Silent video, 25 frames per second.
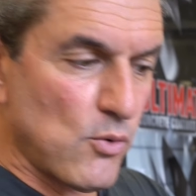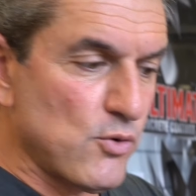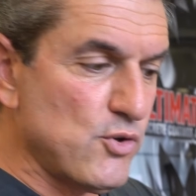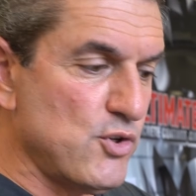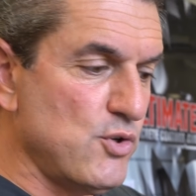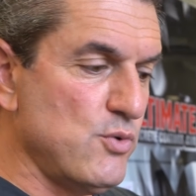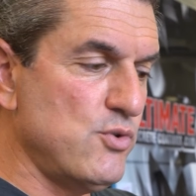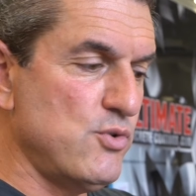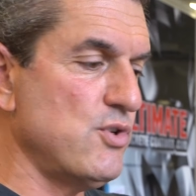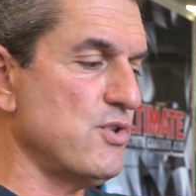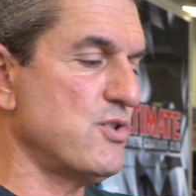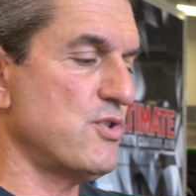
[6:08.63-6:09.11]

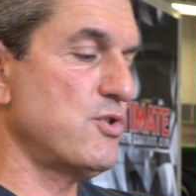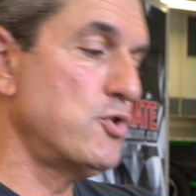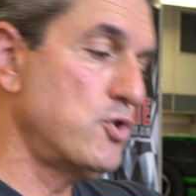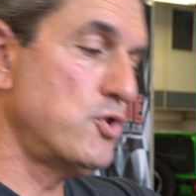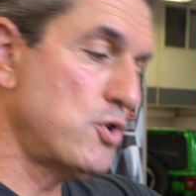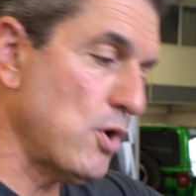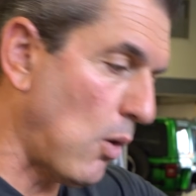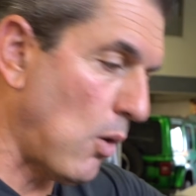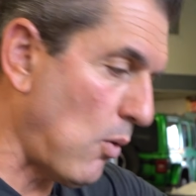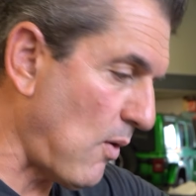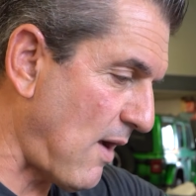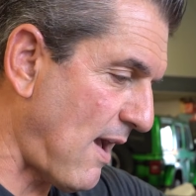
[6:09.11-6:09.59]
you just
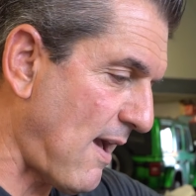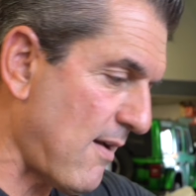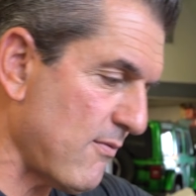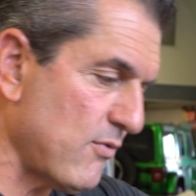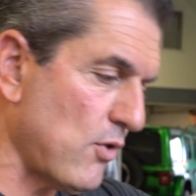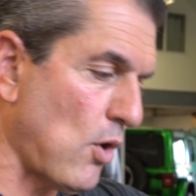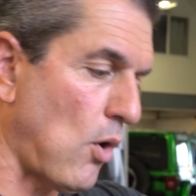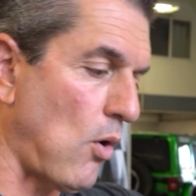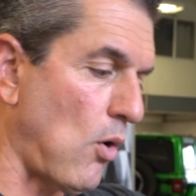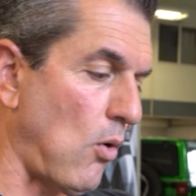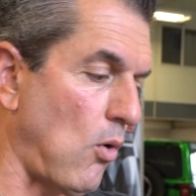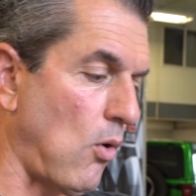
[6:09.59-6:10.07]
don't have
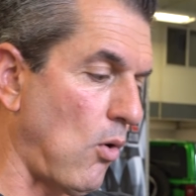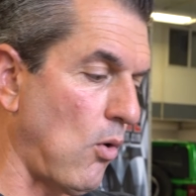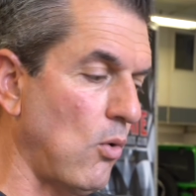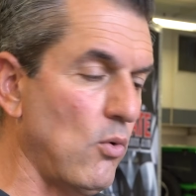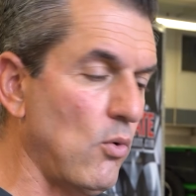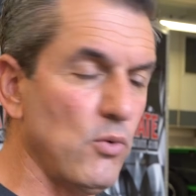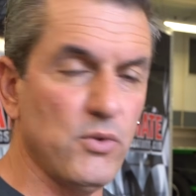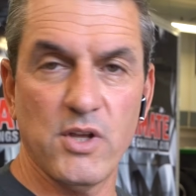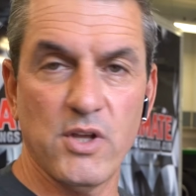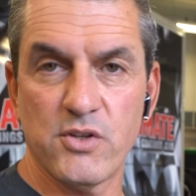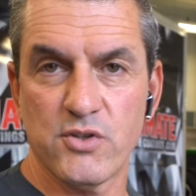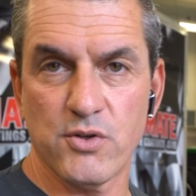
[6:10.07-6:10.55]
the
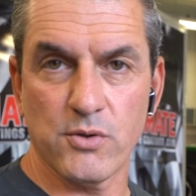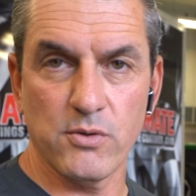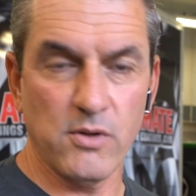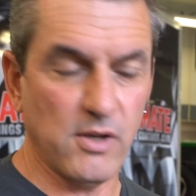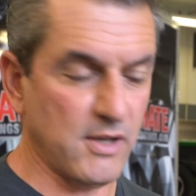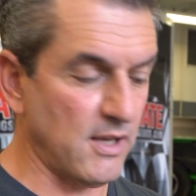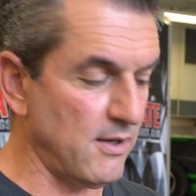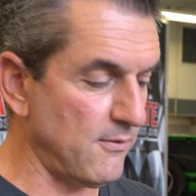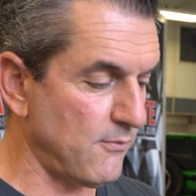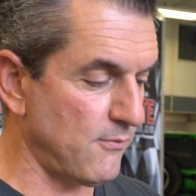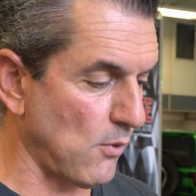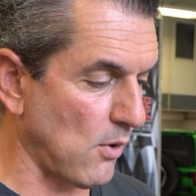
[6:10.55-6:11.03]
hold that you're
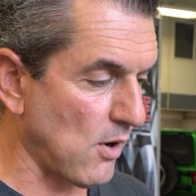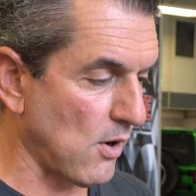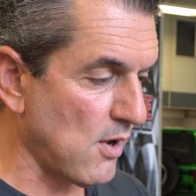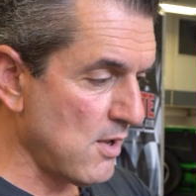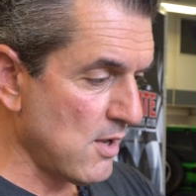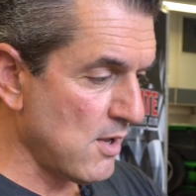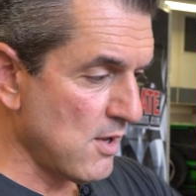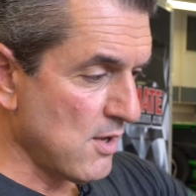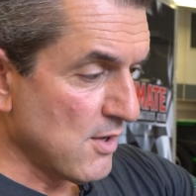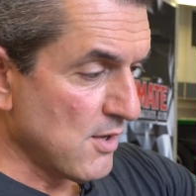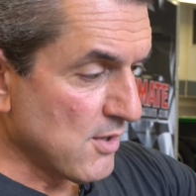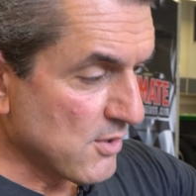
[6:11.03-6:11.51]
looking for.
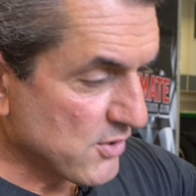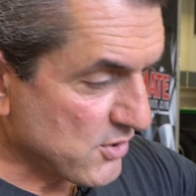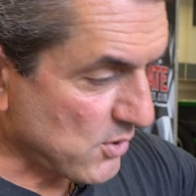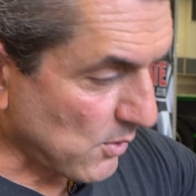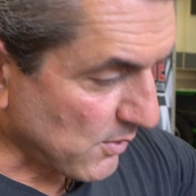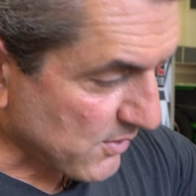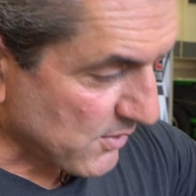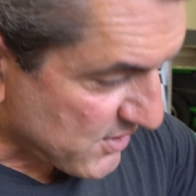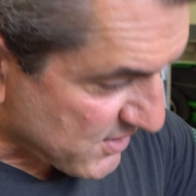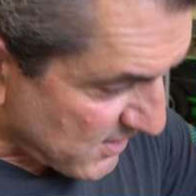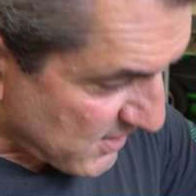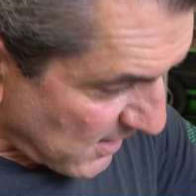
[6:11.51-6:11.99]
So
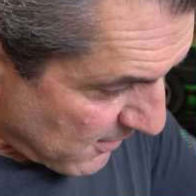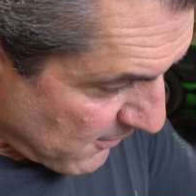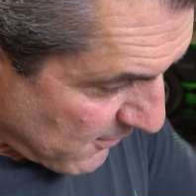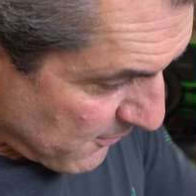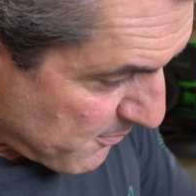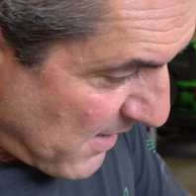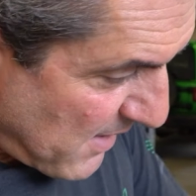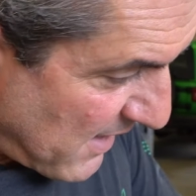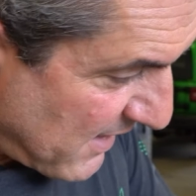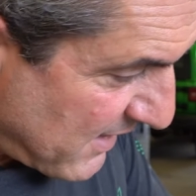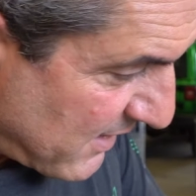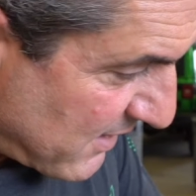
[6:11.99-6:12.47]
instead of
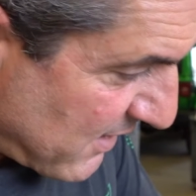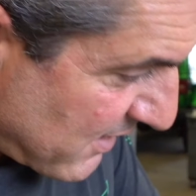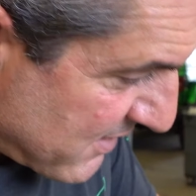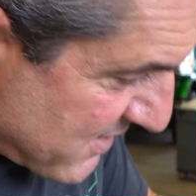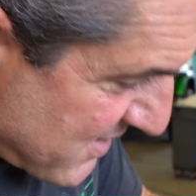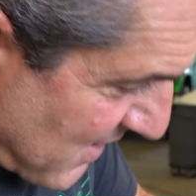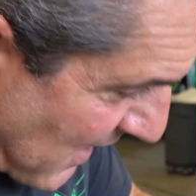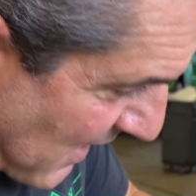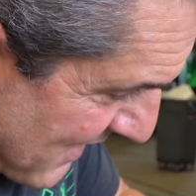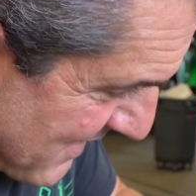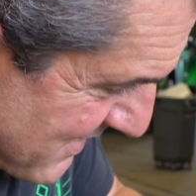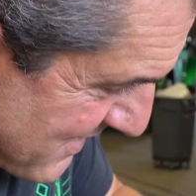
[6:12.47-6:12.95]
making a
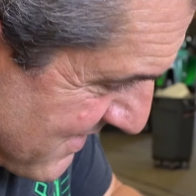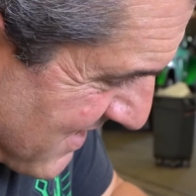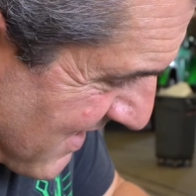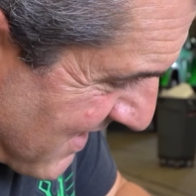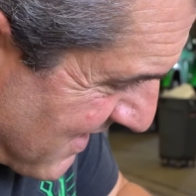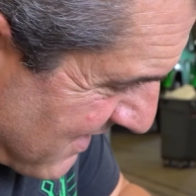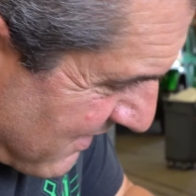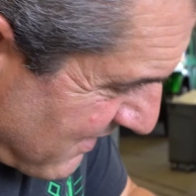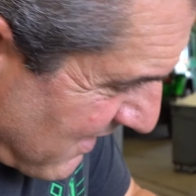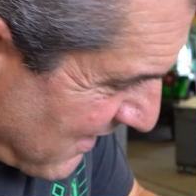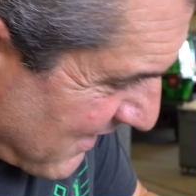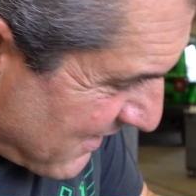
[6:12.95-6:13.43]
tight
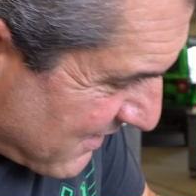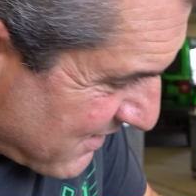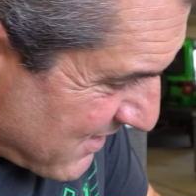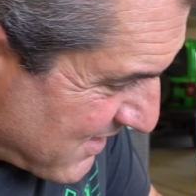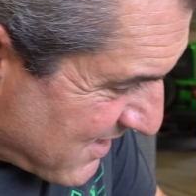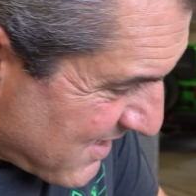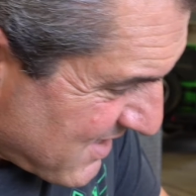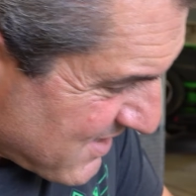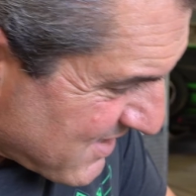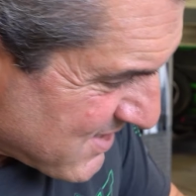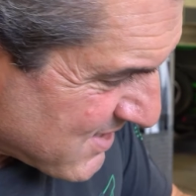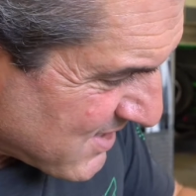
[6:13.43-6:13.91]
tent like
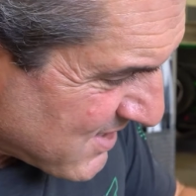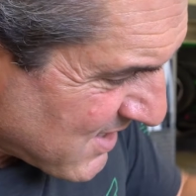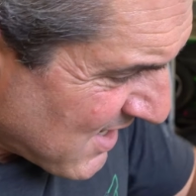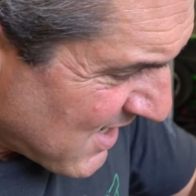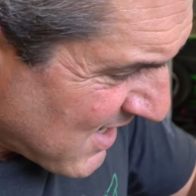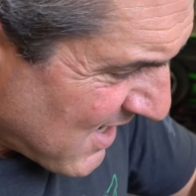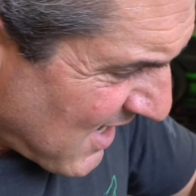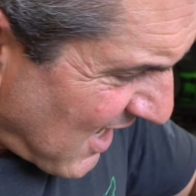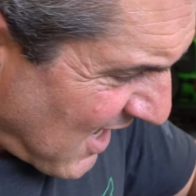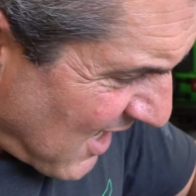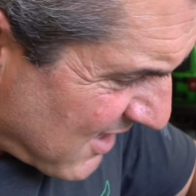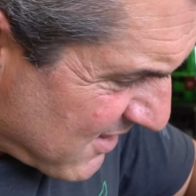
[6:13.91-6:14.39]
this
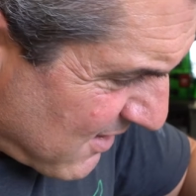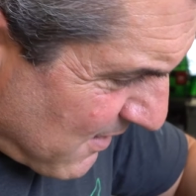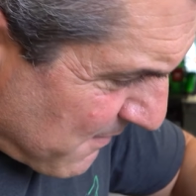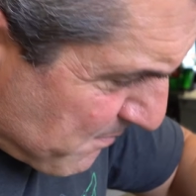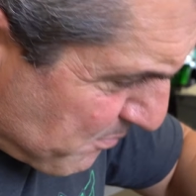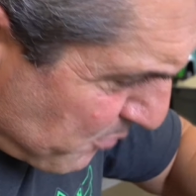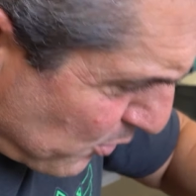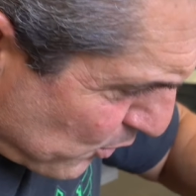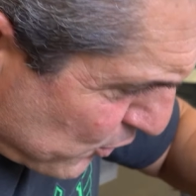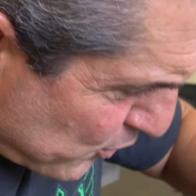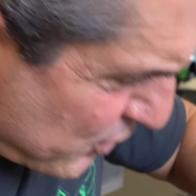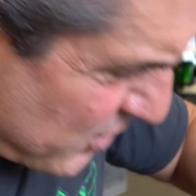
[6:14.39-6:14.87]
and then
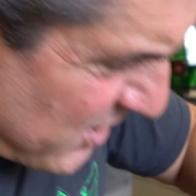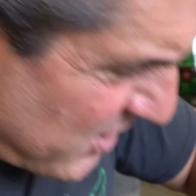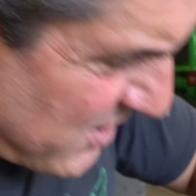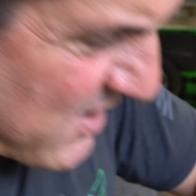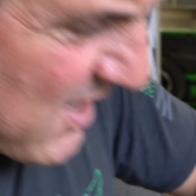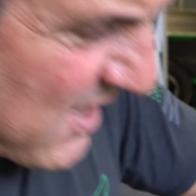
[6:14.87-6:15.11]
pushing